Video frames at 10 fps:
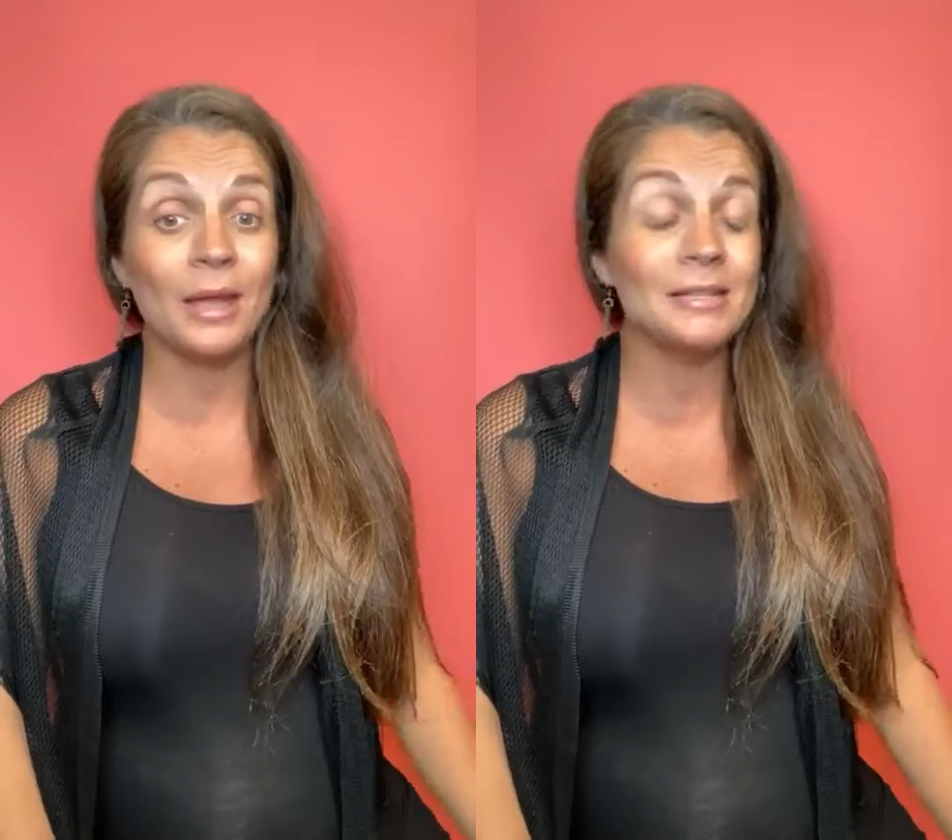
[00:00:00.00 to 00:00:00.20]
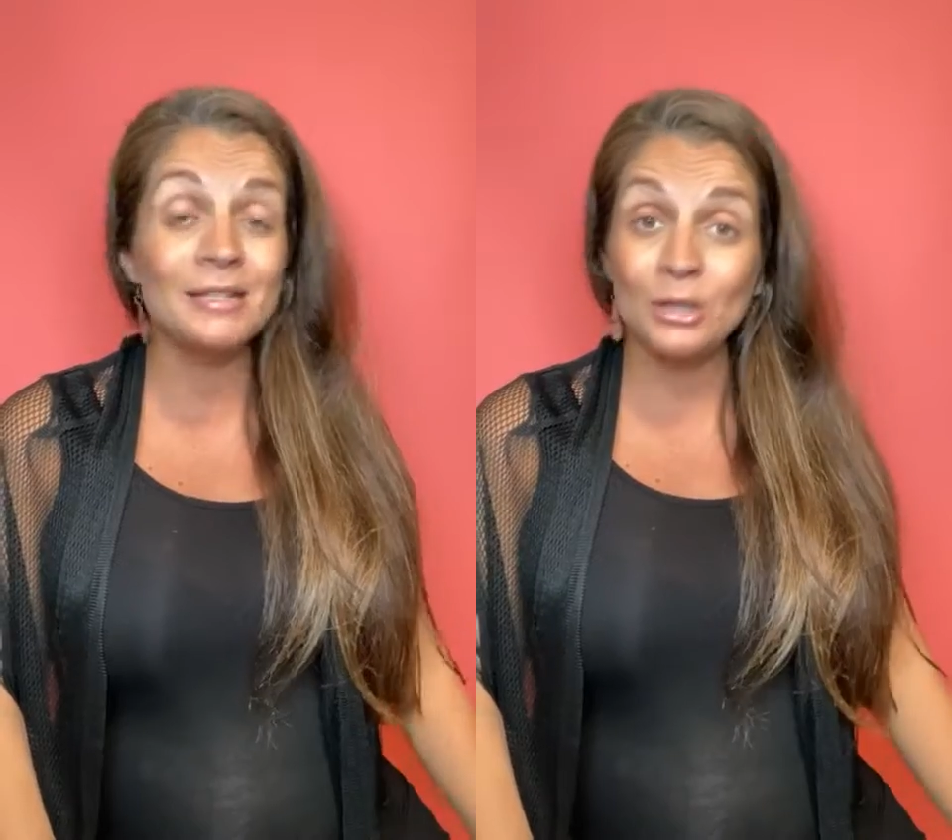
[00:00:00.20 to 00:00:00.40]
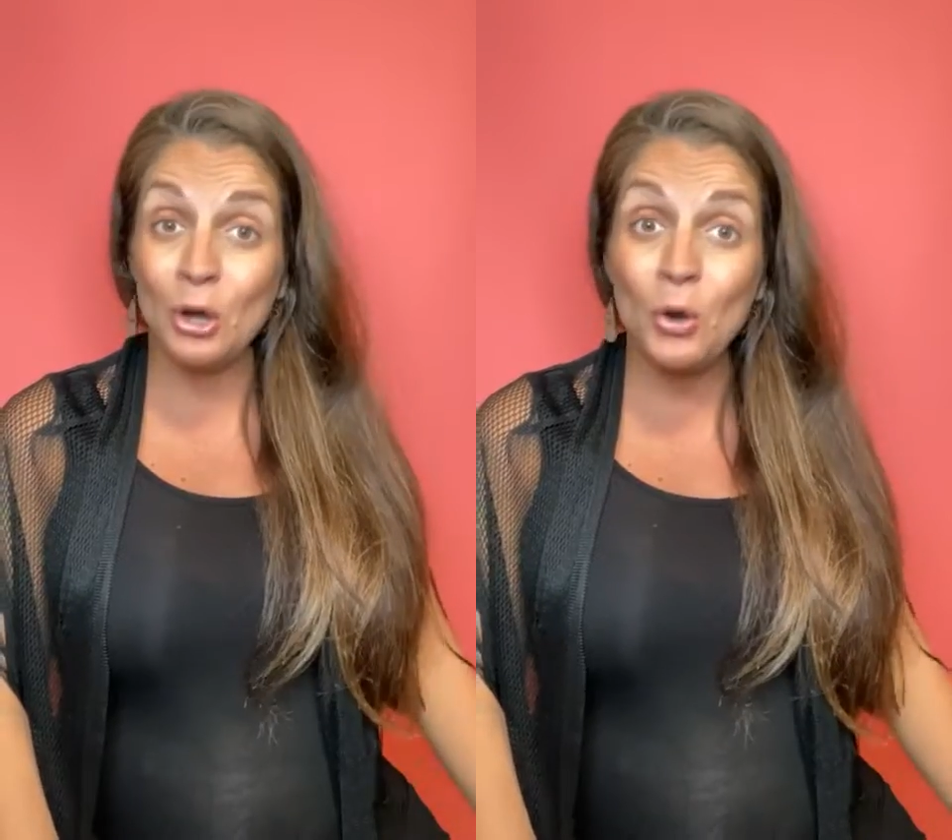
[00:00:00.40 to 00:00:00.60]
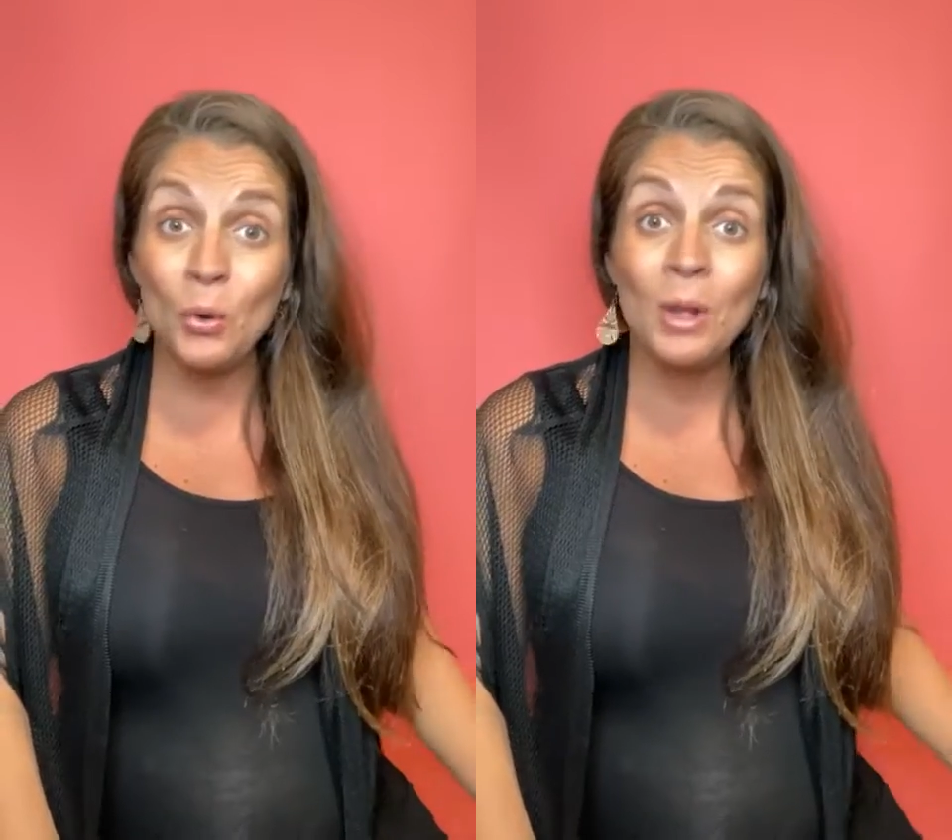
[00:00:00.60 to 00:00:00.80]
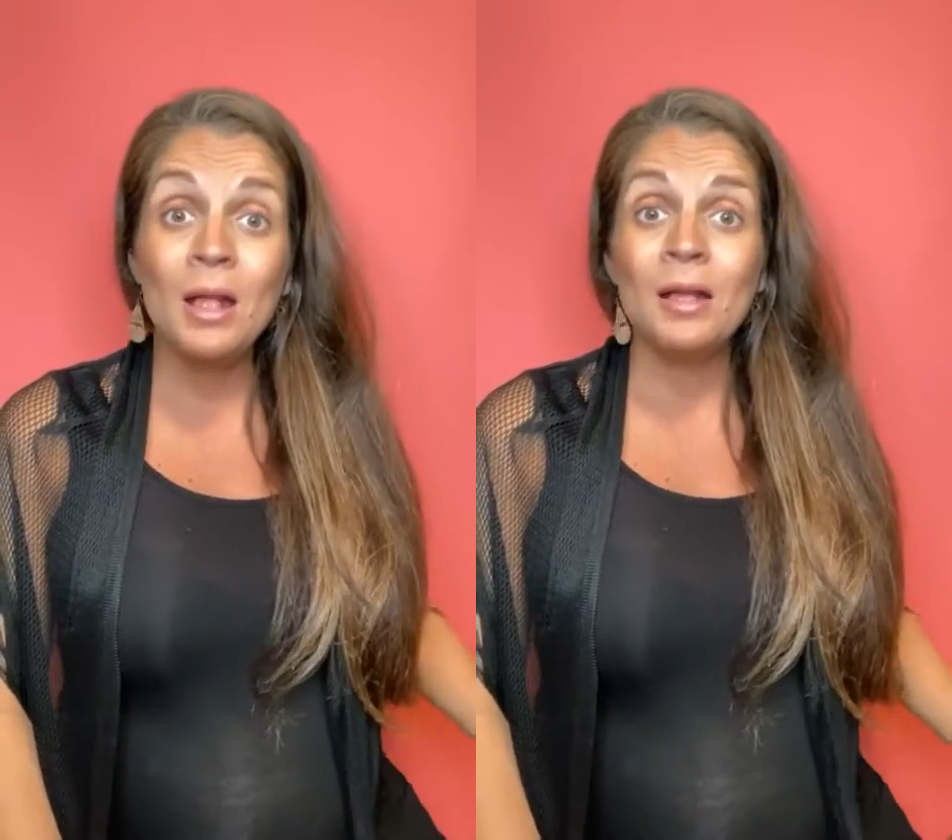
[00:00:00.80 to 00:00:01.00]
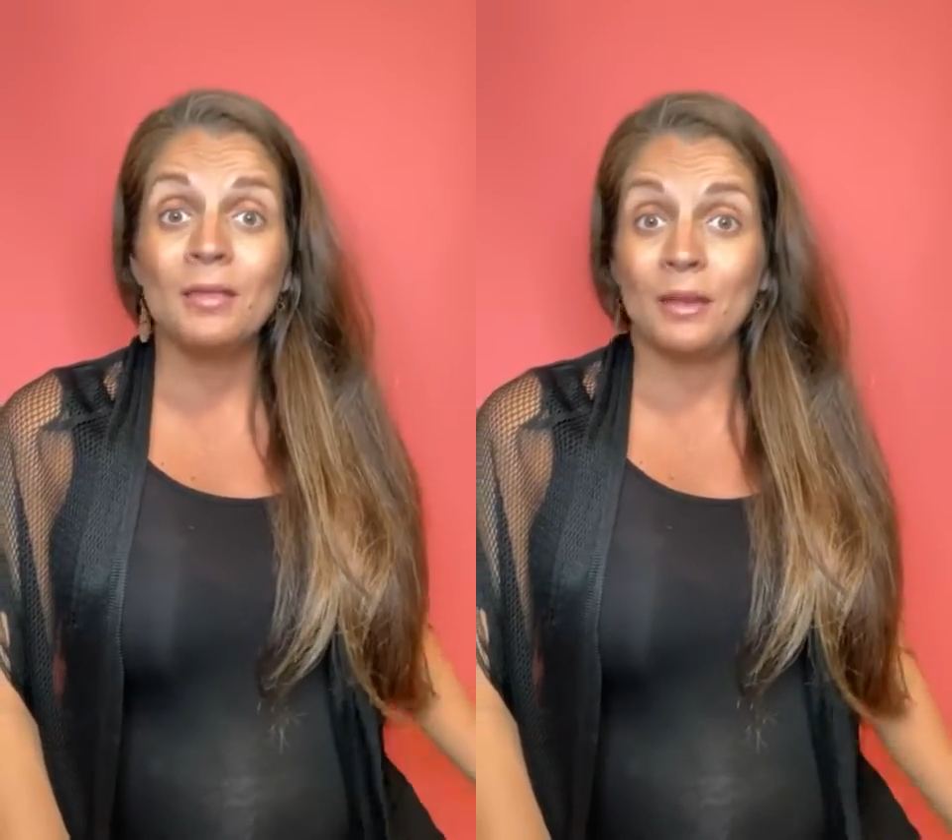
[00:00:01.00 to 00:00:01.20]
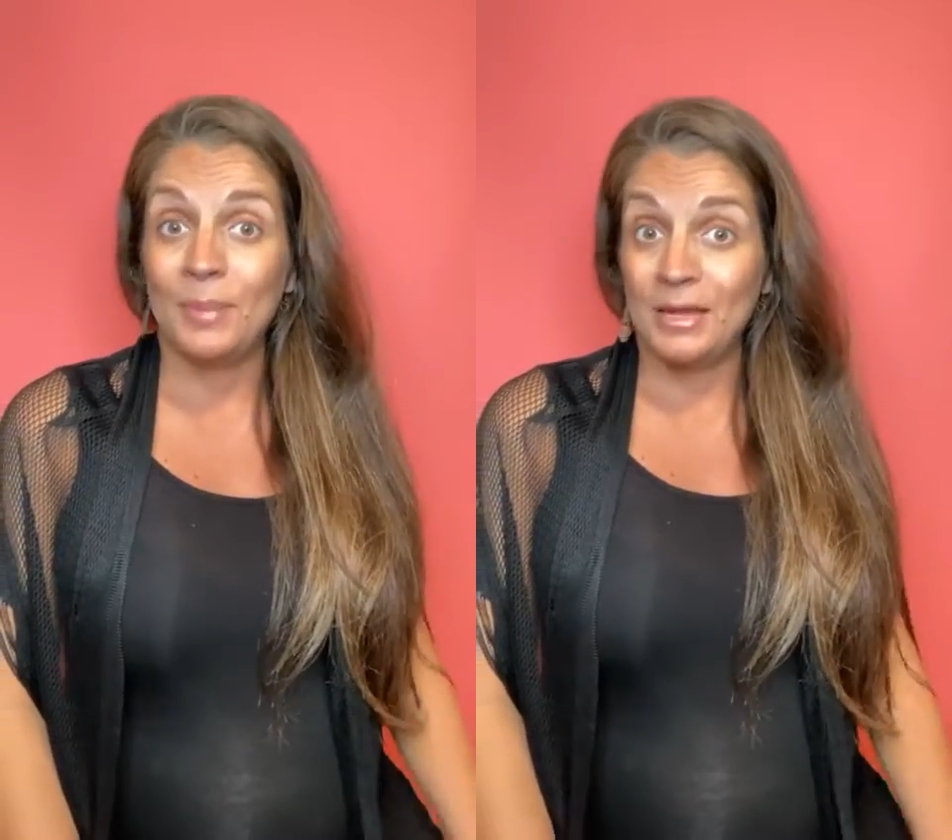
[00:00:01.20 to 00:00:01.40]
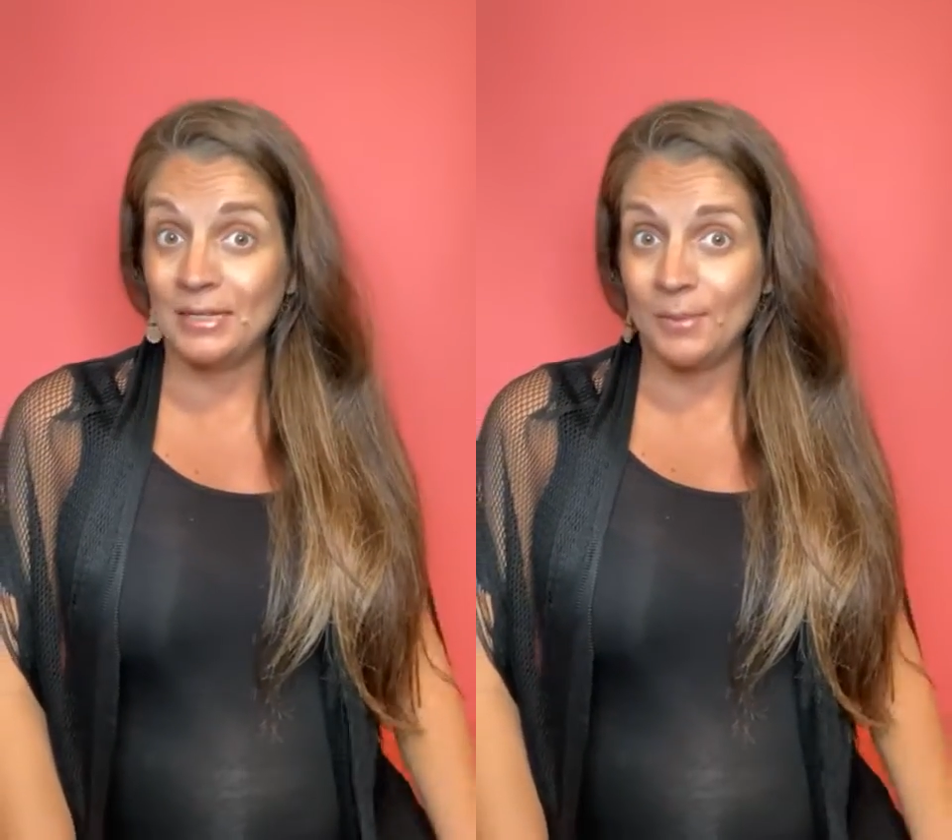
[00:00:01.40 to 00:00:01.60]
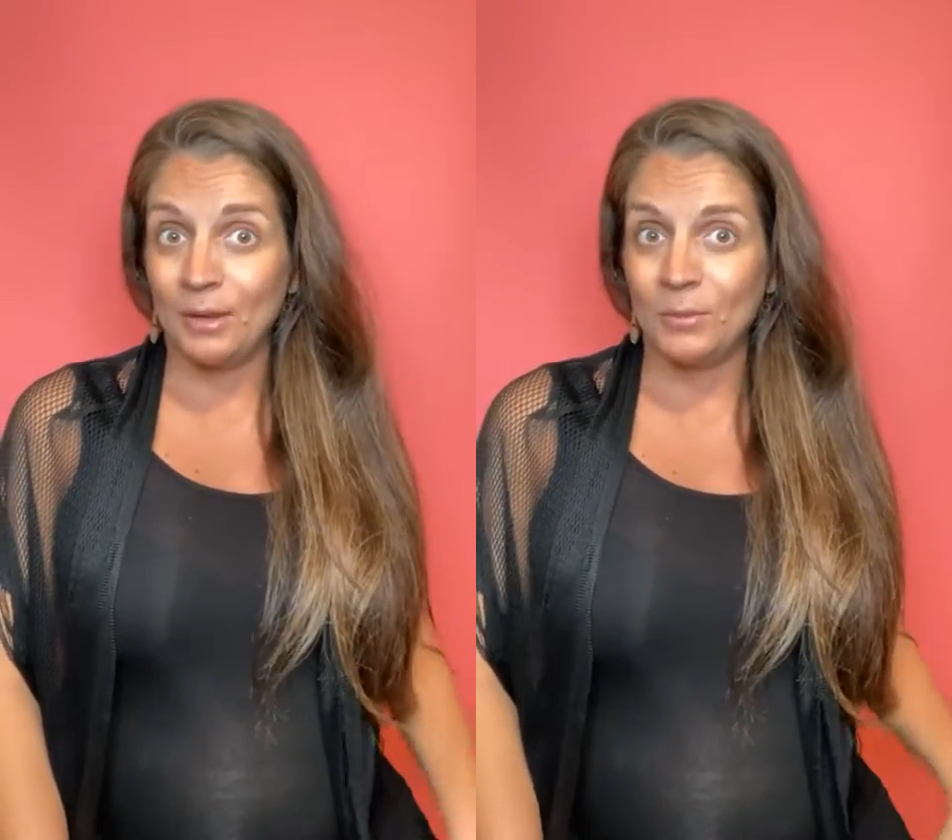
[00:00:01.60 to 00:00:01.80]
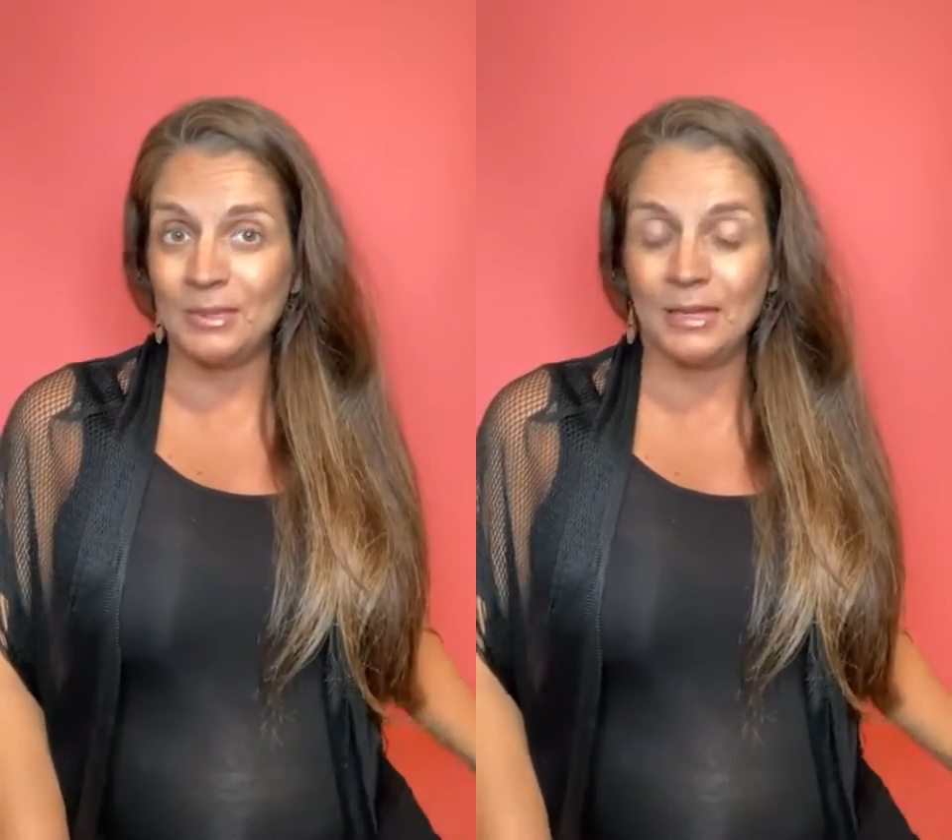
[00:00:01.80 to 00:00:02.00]
I didn't know that a
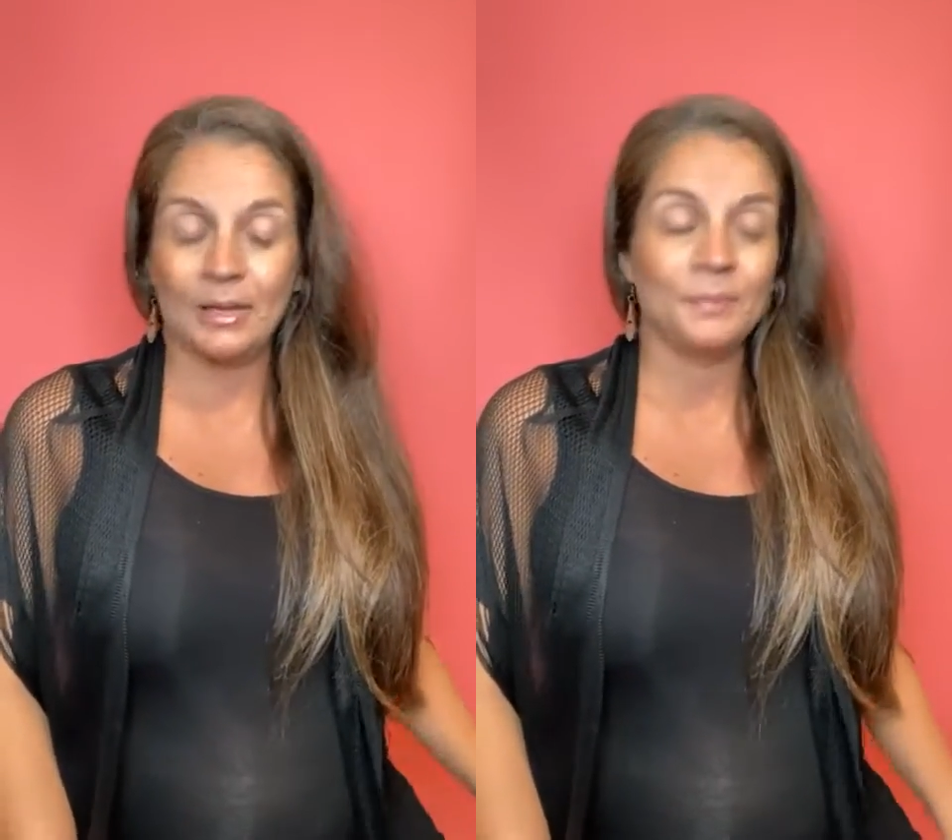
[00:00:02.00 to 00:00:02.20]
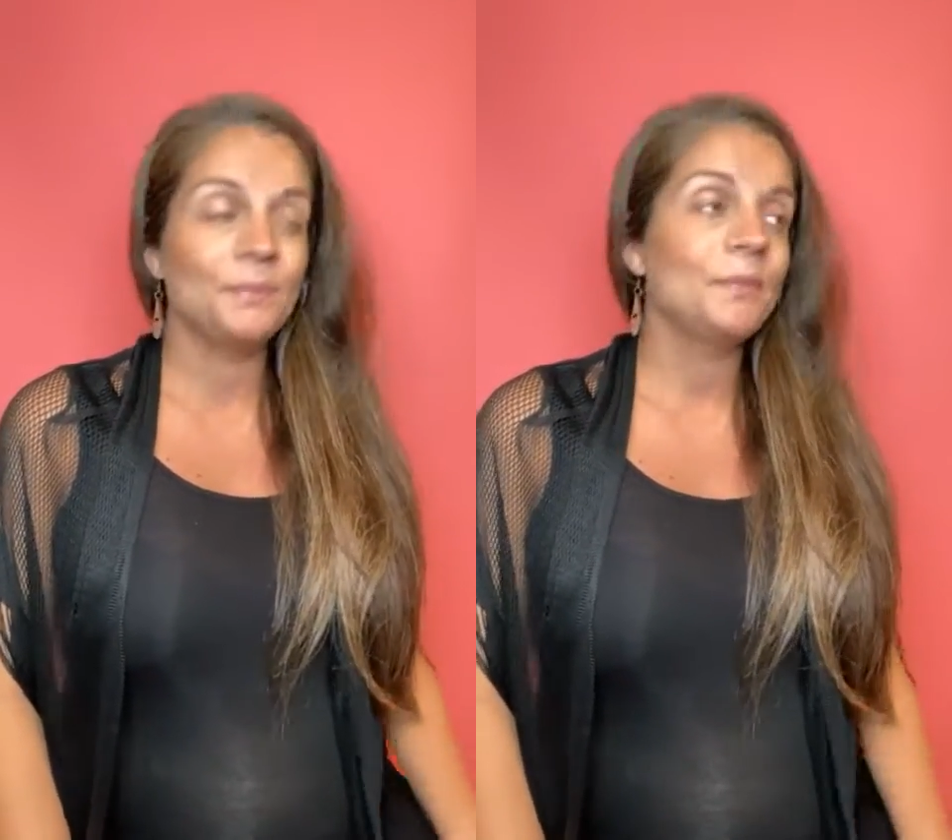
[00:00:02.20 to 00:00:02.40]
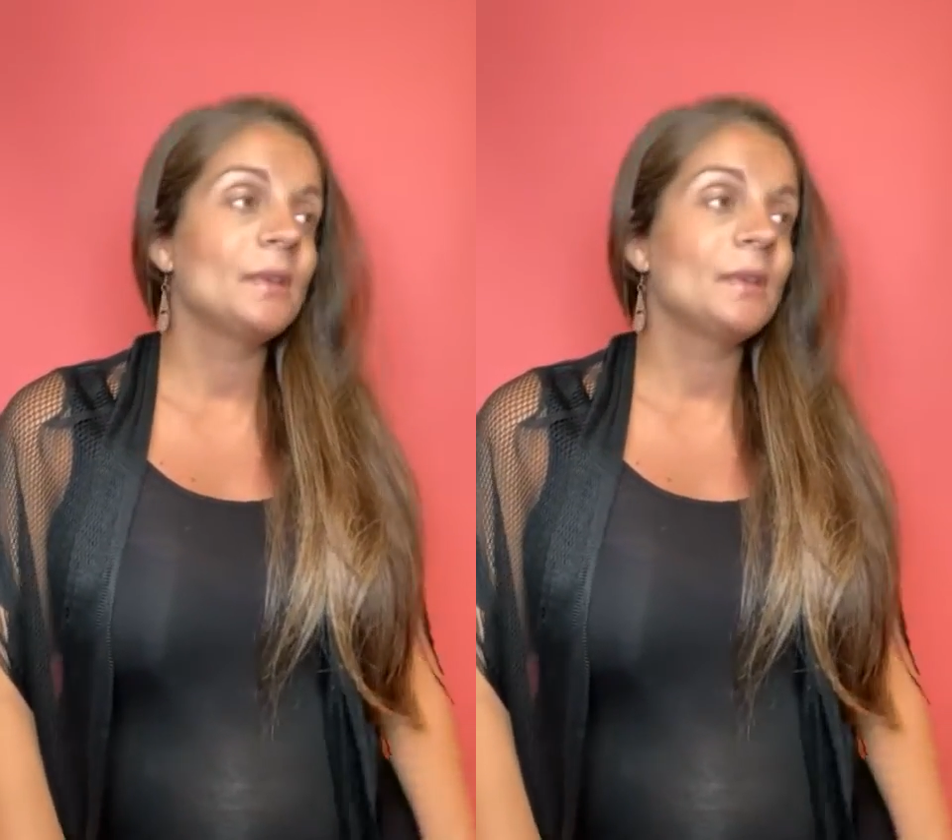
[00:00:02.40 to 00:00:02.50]
pandemic was hitting.